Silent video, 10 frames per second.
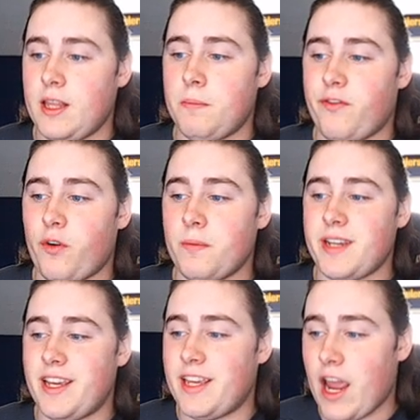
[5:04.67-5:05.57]
and then
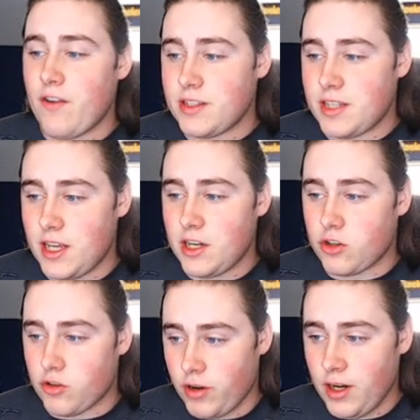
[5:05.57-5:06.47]
performs a
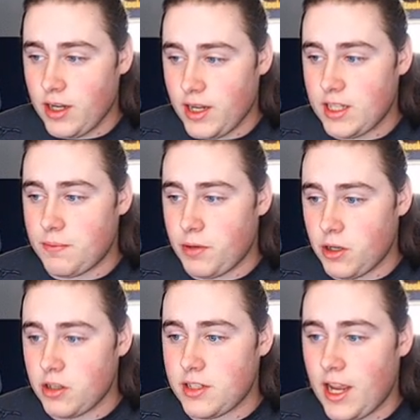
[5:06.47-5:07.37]
guaranteed crit against
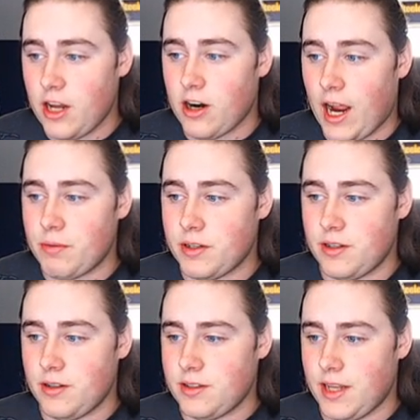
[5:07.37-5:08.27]
Pure Saiyan or
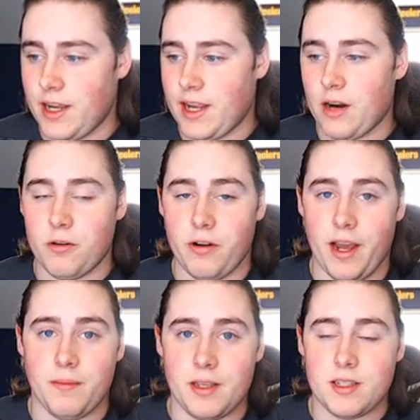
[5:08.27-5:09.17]
Hybrid Saiyan
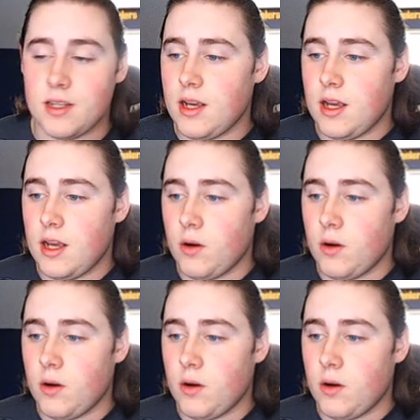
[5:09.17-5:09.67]
category enemies,